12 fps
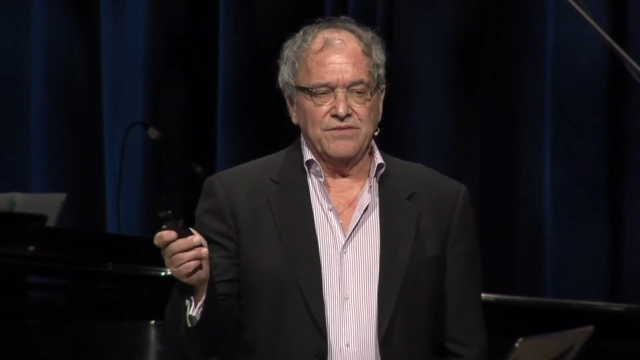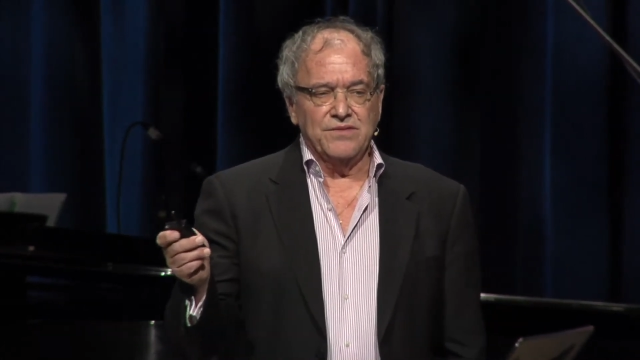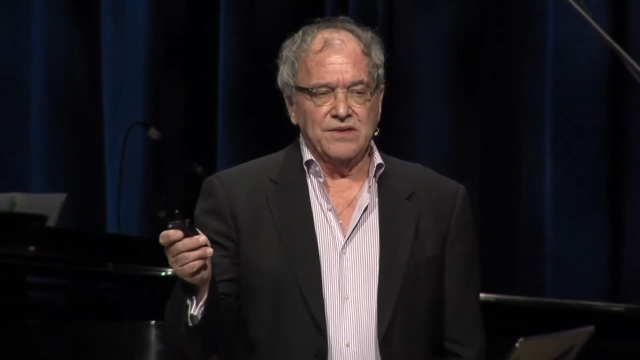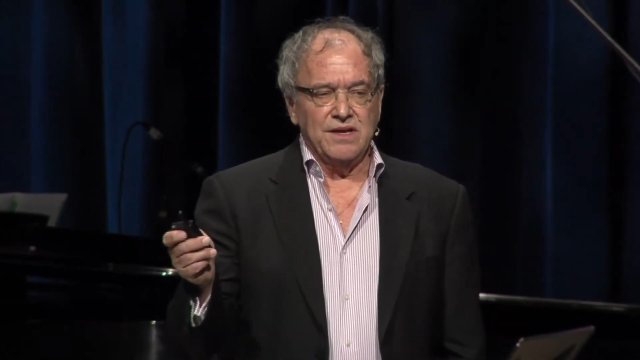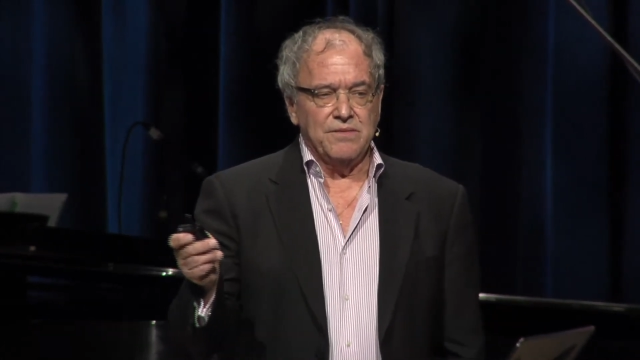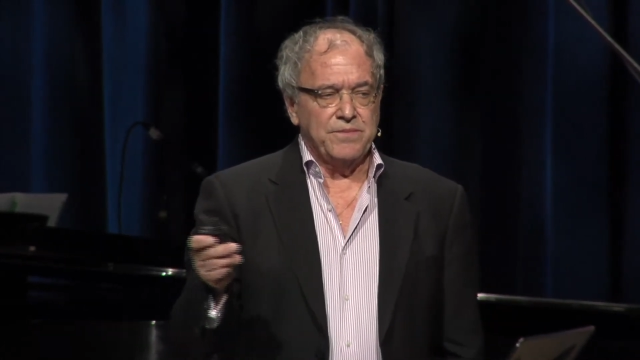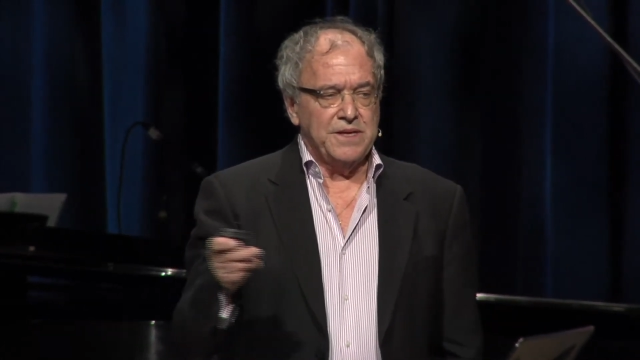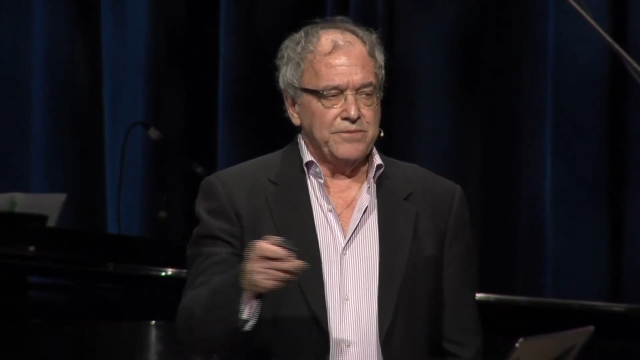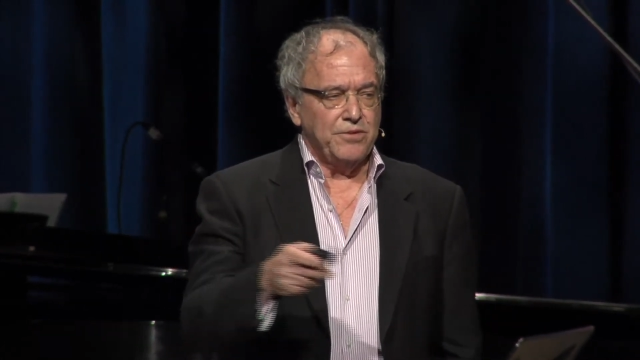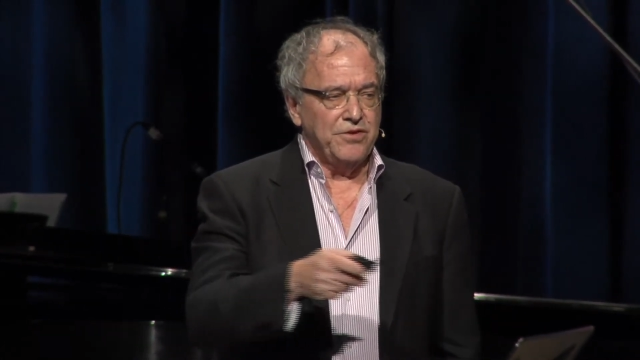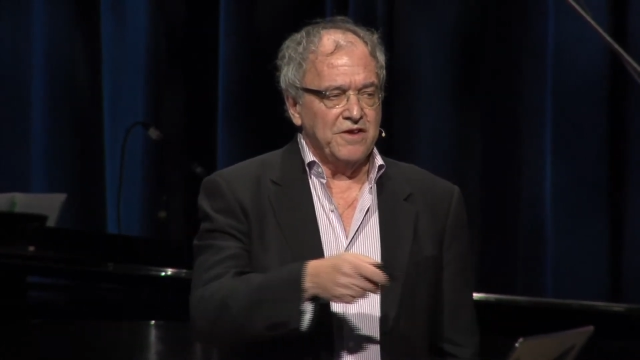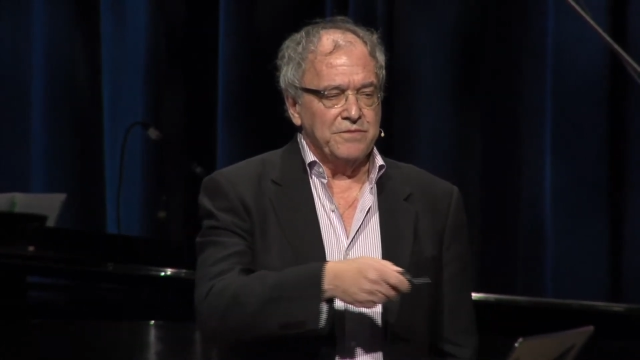the
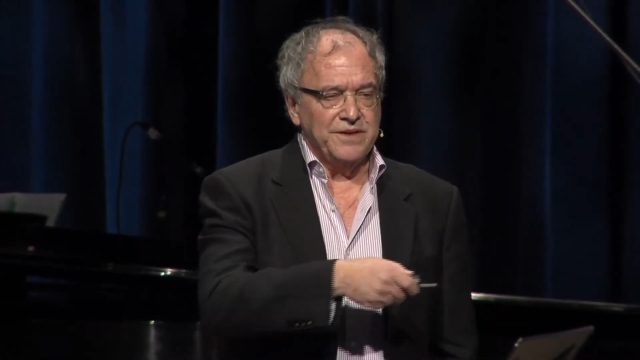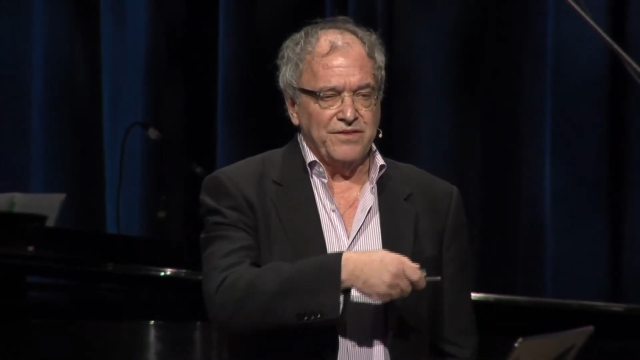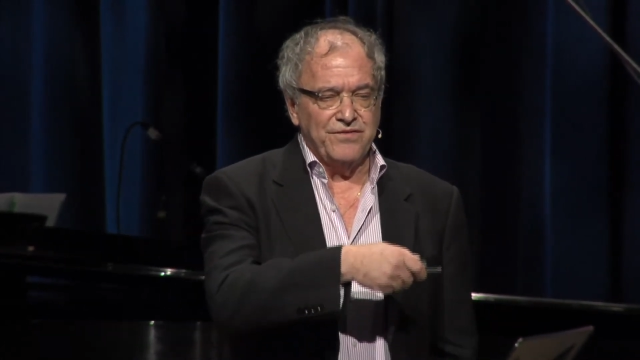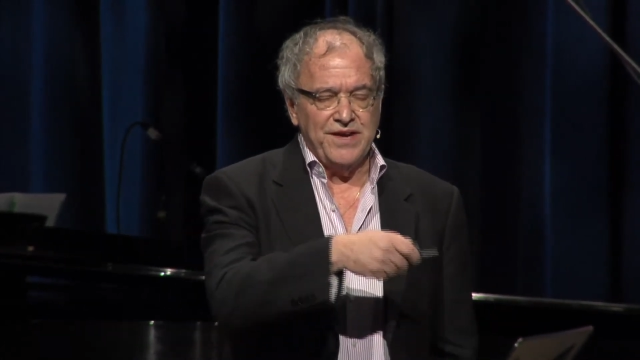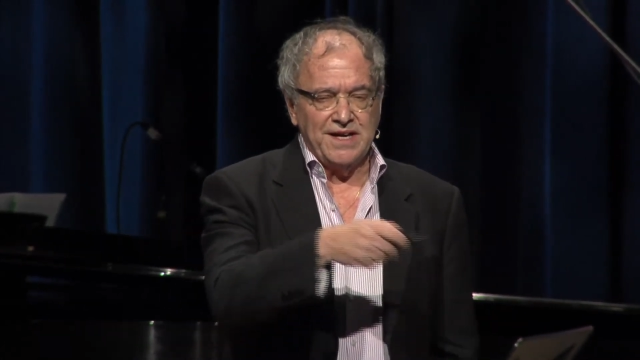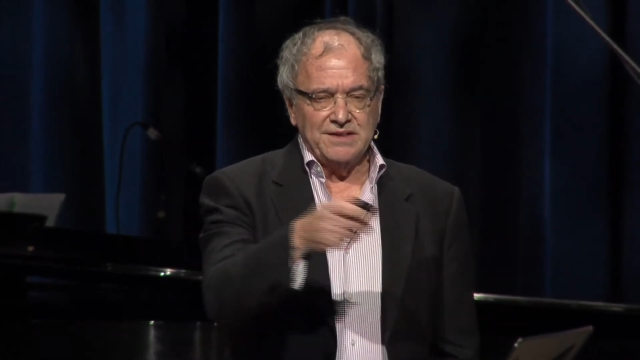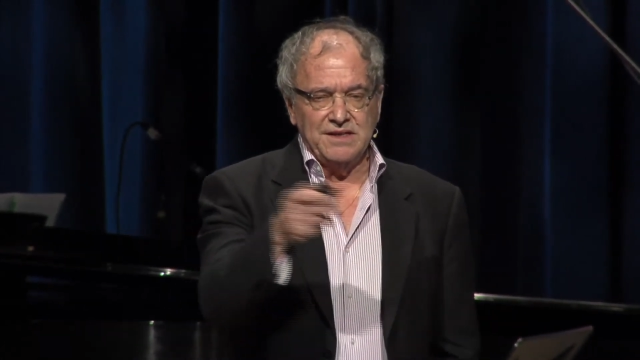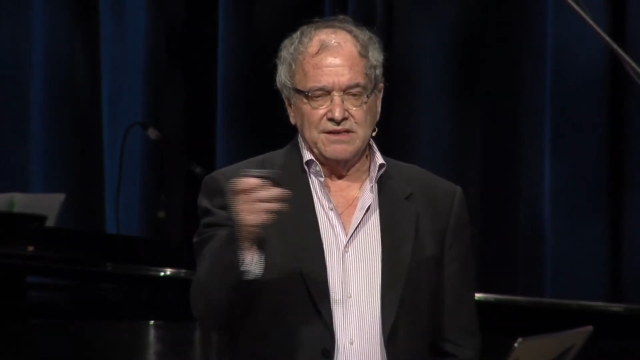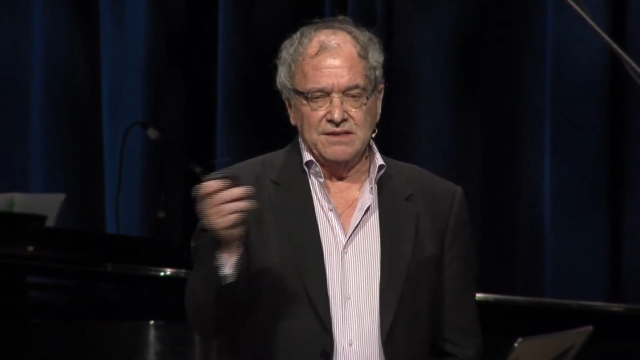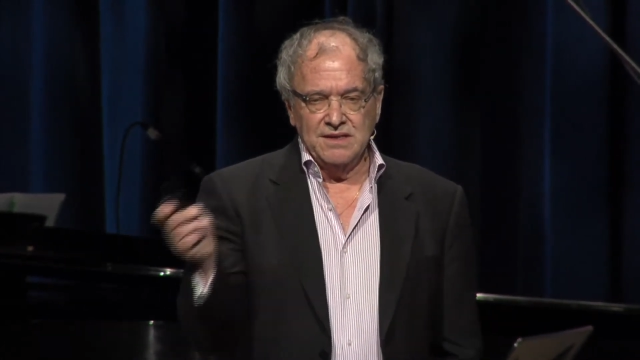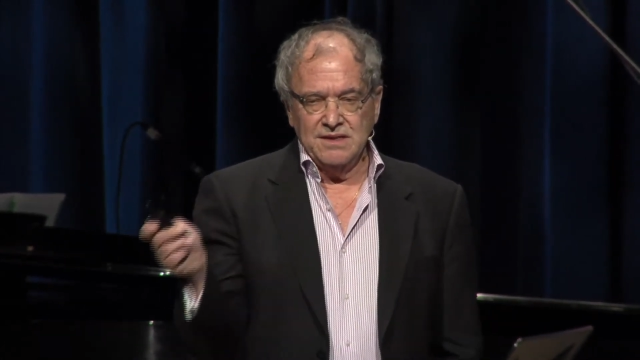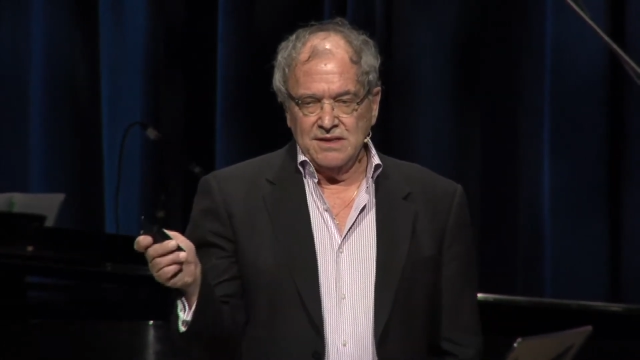people who have been affected
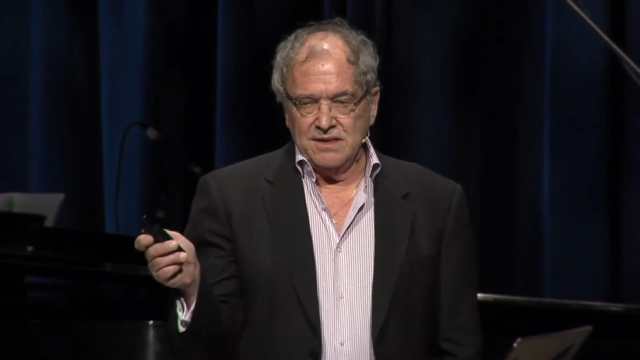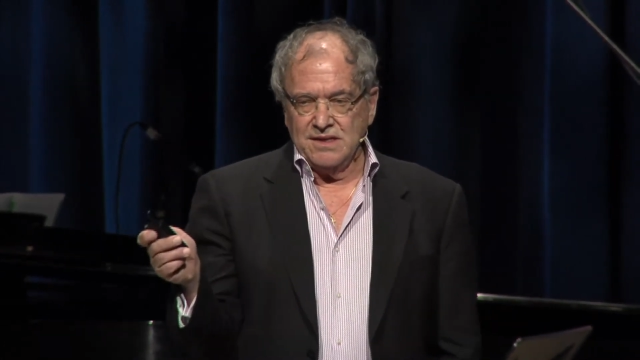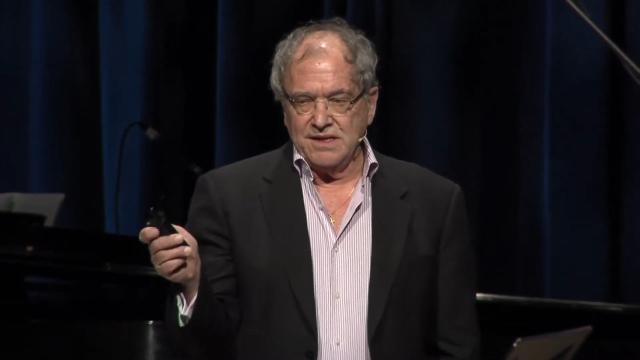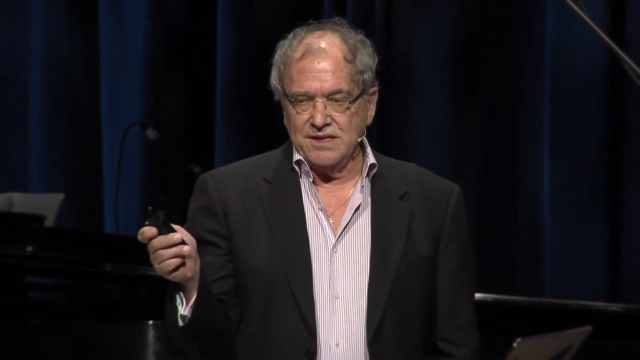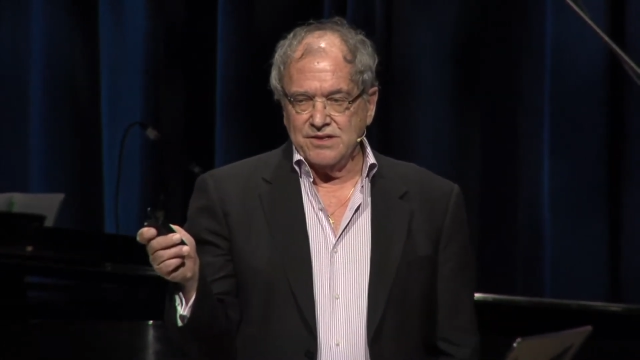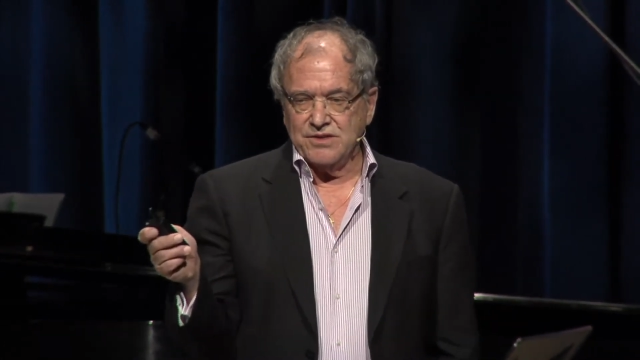either